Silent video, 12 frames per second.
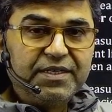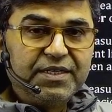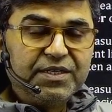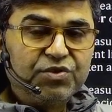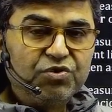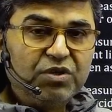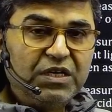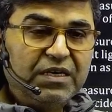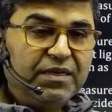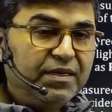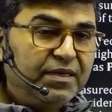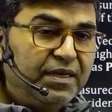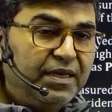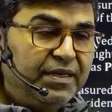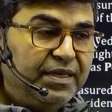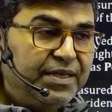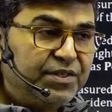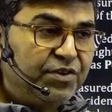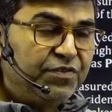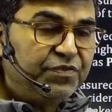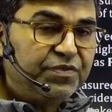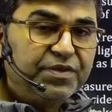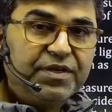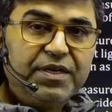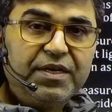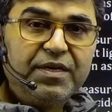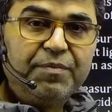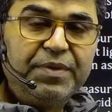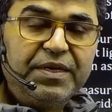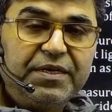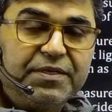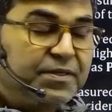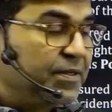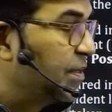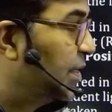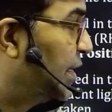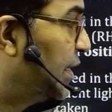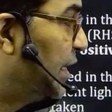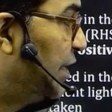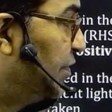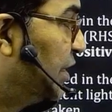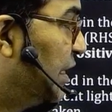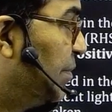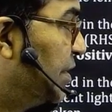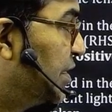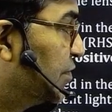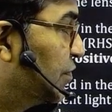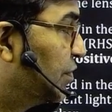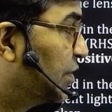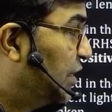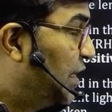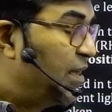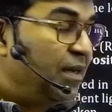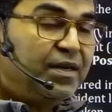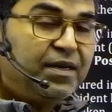So, in case of mirrors, if the image is real,